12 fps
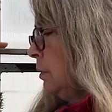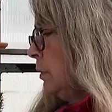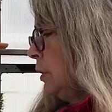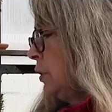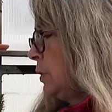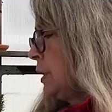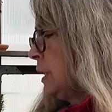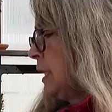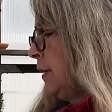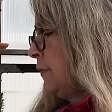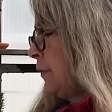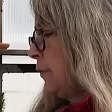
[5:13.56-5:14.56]
reduces
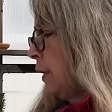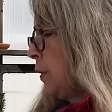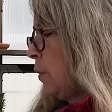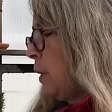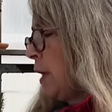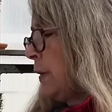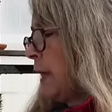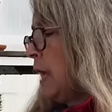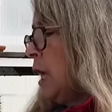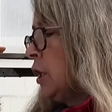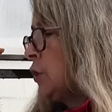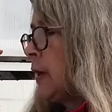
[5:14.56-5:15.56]
need for frequent watering.
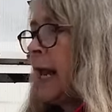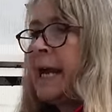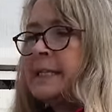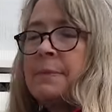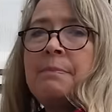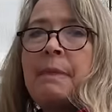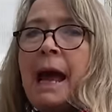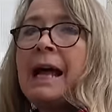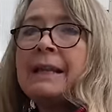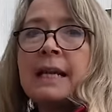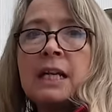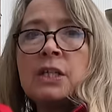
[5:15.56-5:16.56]
So it has a
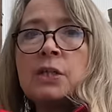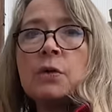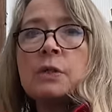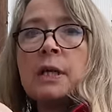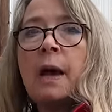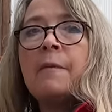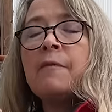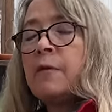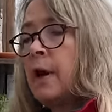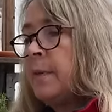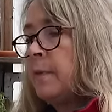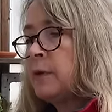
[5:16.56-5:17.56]
mat that it soaks up
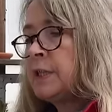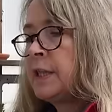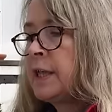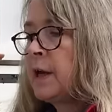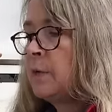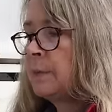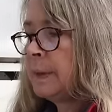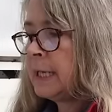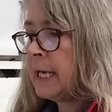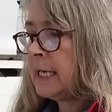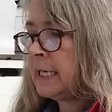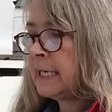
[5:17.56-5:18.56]
from, which I thought it would be
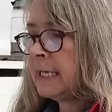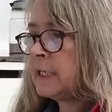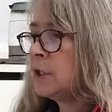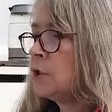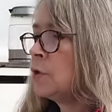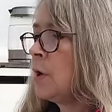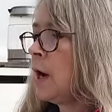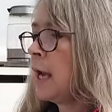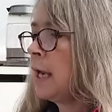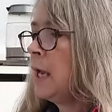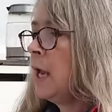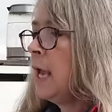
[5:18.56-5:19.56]
kind of neat to
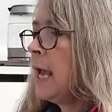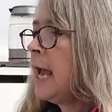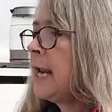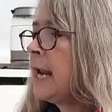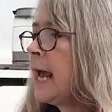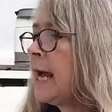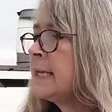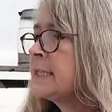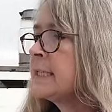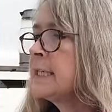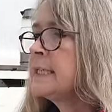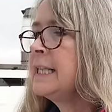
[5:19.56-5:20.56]
try. And it has
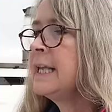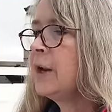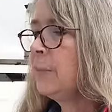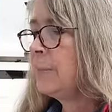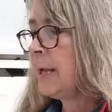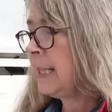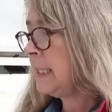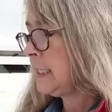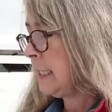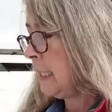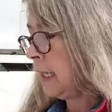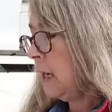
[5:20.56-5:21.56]
these little
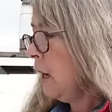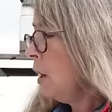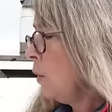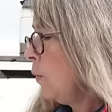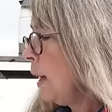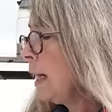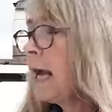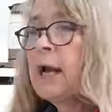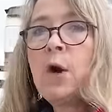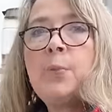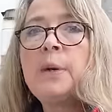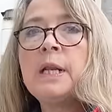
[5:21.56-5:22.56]
pellets in it. When I
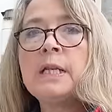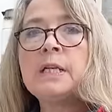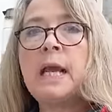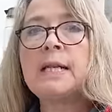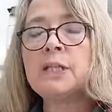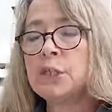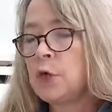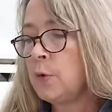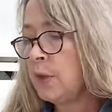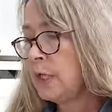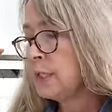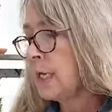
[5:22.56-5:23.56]
open and, and sow
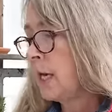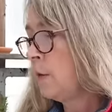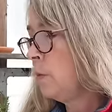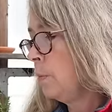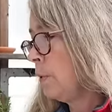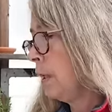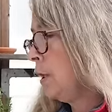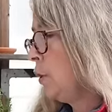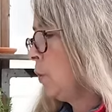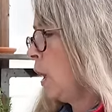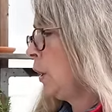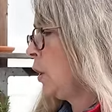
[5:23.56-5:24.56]
this, I will bring
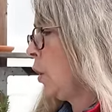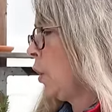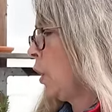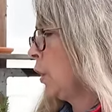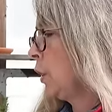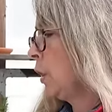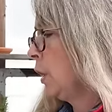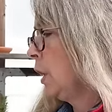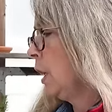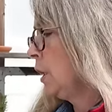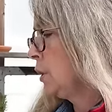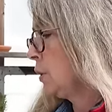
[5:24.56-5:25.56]
you along.
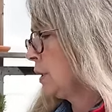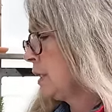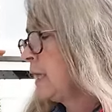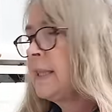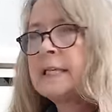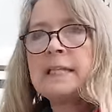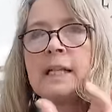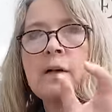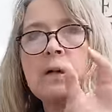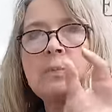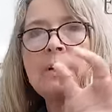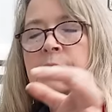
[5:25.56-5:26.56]
So it's got these little
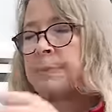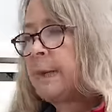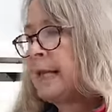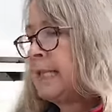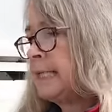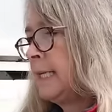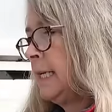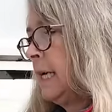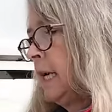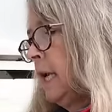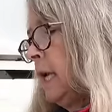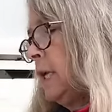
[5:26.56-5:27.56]
compressed pellets in
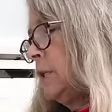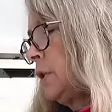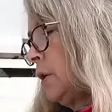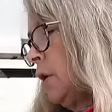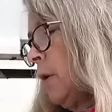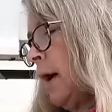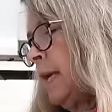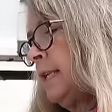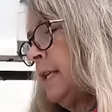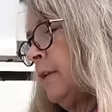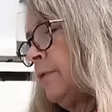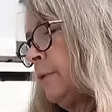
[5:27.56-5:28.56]
it. So
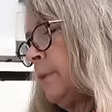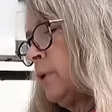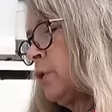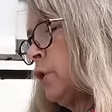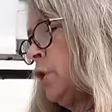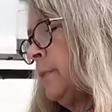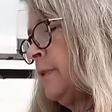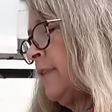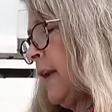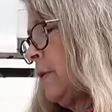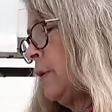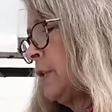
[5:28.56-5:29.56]
ideal for most herbs,
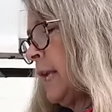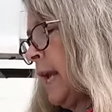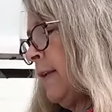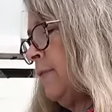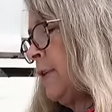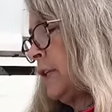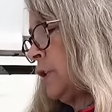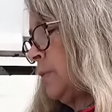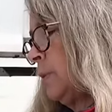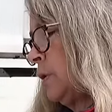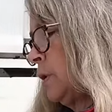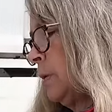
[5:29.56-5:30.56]
flowers, and
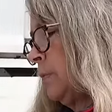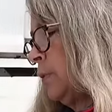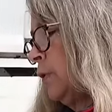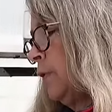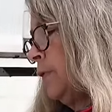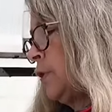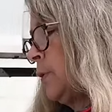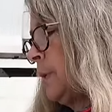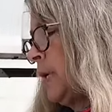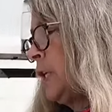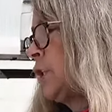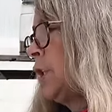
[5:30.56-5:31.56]
vegetables. Improved
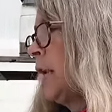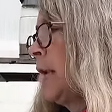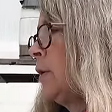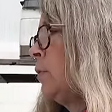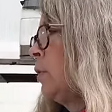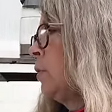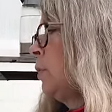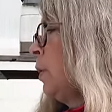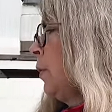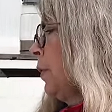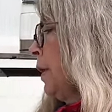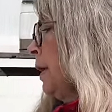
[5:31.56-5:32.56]
germination and root
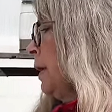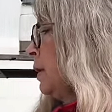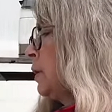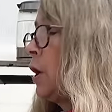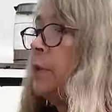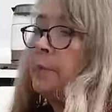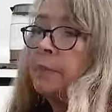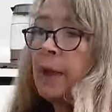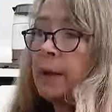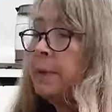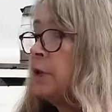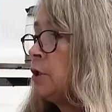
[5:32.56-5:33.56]
growth. So
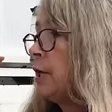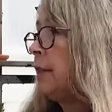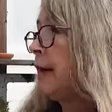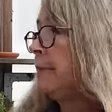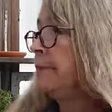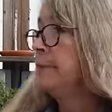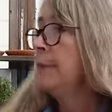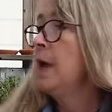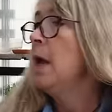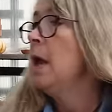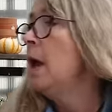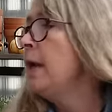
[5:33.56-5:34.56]
I'm going to try that.
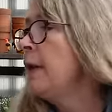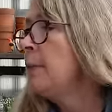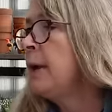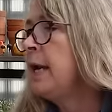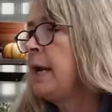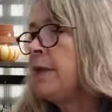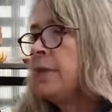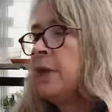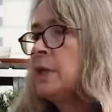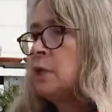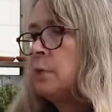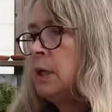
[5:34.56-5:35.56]
I thought about it. Now
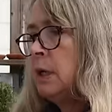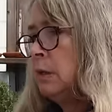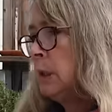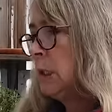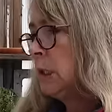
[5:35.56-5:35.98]
this one,